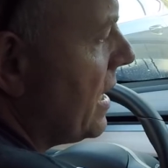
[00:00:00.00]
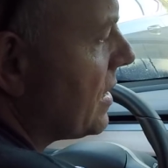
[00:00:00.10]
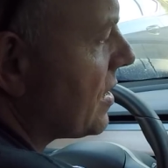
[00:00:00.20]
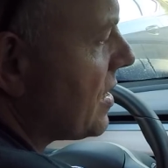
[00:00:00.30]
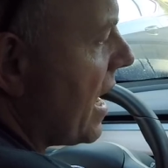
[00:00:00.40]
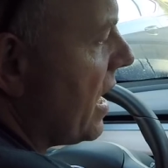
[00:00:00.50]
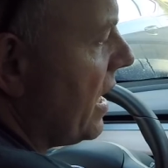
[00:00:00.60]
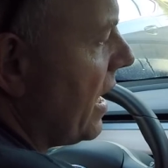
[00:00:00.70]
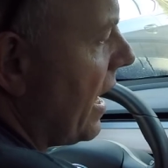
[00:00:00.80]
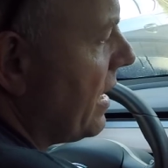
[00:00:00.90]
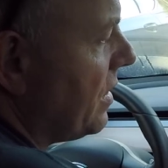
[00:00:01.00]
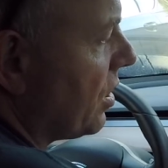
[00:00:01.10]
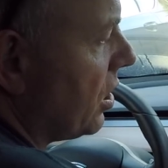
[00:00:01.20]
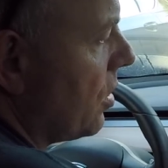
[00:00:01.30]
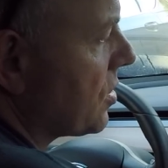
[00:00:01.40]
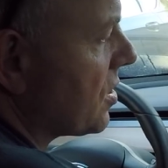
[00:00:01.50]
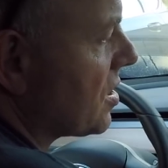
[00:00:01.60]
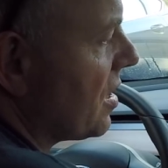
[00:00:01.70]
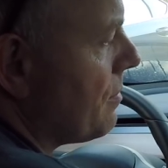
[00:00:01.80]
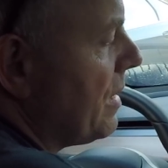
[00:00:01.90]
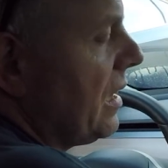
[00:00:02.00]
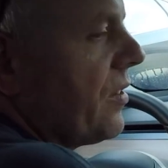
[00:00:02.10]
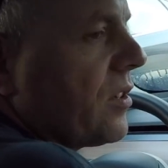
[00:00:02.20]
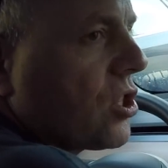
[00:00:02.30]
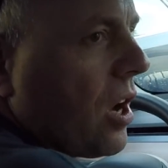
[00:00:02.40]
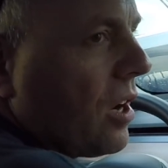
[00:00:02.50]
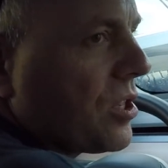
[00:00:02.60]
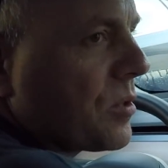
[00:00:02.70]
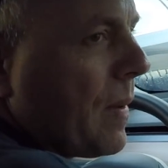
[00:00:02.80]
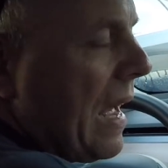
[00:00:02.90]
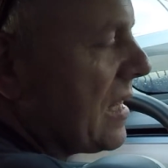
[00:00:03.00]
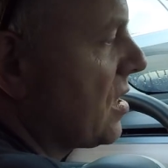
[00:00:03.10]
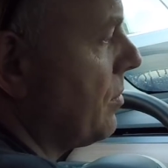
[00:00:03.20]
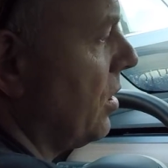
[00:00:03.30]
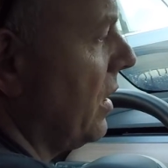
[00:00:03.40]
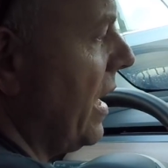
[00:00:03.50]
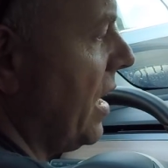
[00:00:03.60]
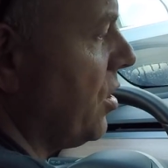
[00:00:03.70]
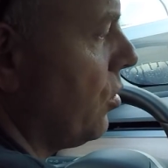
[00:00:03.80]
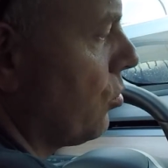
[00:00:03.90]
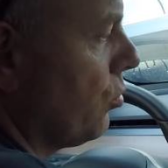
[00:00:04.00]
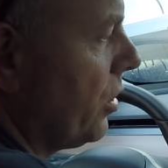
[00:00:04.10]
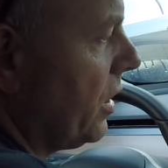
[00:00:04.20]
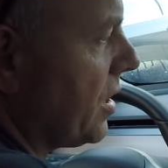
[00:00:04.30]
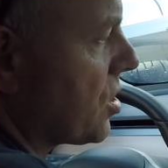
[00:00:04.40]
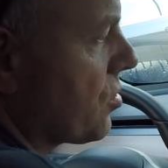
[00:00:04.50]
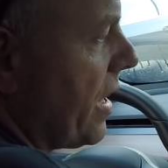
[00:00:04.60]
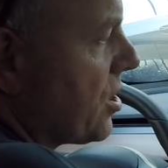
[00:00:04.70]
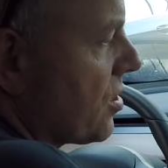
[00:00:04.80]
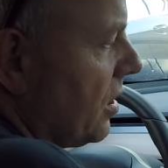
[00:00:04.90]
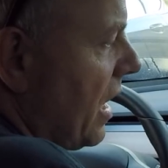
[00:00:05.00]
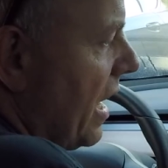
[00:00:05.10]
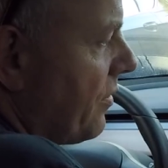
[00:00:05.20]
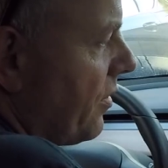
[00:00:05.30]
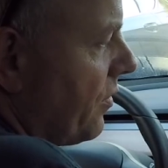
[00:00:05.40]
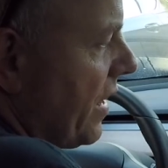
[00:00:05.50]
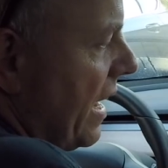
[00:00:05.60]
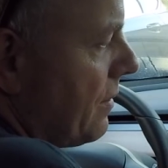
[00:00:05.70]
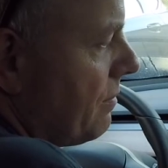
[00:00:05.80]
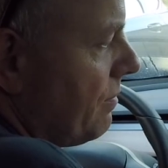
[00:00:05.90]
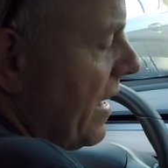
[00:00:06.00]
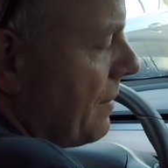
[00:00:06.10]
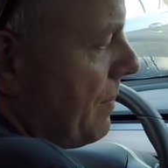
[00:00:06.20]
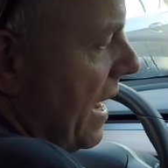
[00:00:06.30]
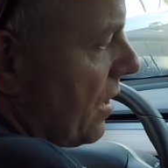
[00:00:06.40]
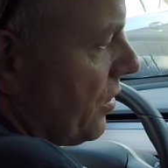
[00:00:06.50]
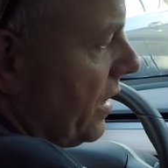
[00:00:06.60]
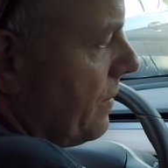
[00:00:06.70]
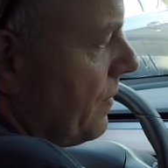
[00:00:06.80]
stay closest to the middle of the charge as possible, and you'll really stretch the life of that battery.